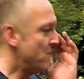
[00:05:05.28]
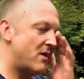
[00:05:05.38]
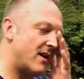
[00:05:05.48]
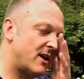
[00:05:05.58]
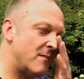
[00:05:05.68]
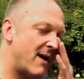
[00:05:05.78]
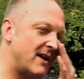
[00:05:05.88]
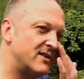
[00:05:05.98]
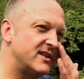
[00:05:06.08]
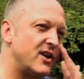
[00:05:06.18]
Would I come
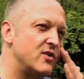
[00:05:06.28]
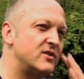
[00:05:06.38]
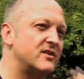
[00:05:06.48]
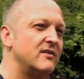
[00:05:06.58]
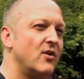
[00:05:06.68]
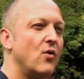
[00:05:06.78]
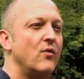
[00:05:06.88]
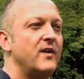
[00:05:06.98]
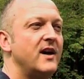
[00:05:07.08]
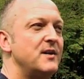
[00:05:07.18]
back as a ghost and
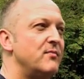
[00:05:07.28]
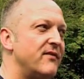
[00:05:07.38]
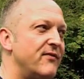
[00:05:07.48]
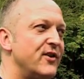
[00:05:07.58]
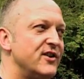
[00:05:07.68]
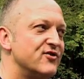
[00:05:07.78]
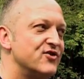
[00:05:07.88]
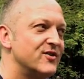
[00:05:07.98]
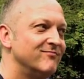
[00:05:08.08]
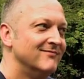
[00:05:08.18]
haunt the Edinburgh
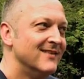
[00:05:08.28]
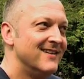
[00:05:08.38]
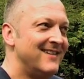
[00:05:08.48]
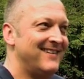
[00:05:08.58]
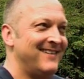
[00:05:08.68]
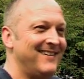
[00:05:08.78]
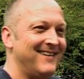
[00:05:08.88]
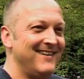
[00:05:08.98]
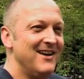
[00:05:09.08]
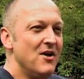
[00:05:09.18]
Fringe?
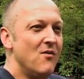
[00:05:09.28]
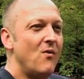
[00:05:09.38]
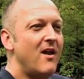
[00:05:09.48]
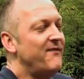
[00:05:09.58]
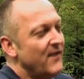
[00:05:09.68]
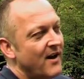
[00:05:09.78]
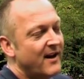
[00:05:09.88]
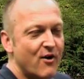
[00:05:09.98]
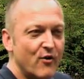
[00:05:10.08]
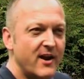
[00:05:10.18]
Well, I feel
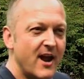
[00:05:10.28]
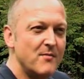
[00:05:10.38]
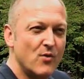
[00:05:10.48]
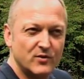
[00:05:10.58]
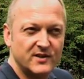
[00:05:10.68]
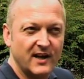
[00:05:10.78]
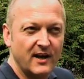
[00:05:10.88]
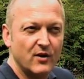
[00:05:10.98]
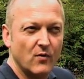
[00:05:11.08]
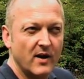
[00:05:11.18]
like I already am haunting
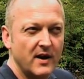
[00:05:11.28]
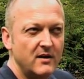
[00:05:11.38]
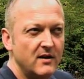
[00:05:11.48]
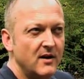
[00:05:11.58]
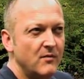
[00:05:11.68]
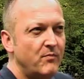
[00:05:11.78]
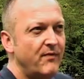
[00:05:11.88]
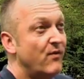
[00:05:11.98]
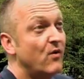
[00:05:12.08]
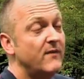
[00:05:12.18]
it in a way
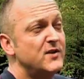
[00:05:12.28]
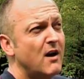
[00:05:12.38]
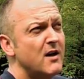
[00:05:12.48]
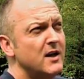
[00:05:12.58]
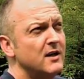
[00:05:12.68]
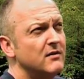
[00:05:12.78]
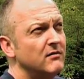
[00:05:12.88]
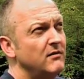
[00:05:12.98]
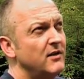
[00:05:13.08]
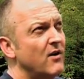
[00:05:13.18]
before I've died.
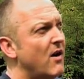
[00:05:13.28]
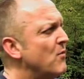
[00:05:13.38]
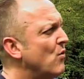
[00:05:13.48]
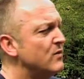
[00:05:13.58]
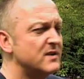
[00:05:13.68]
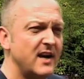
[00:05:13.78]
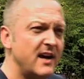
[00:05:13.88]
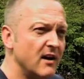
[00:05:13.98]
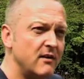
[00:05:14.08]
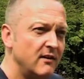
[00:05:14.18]
You know, I'm always here.